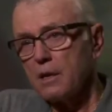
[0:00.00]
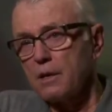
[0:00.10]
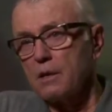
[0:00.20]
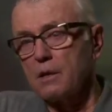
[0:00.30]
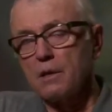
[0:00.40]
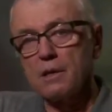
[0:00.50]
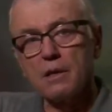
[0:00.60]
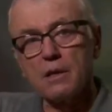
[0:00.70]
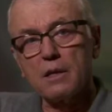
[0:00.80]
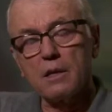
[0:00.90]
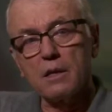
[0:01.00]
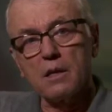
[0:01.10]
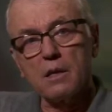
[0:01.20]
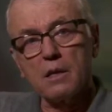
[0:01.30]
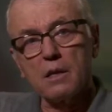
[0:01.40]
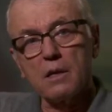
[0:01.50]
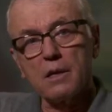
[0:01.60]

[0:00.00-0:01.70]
Nobody speaks.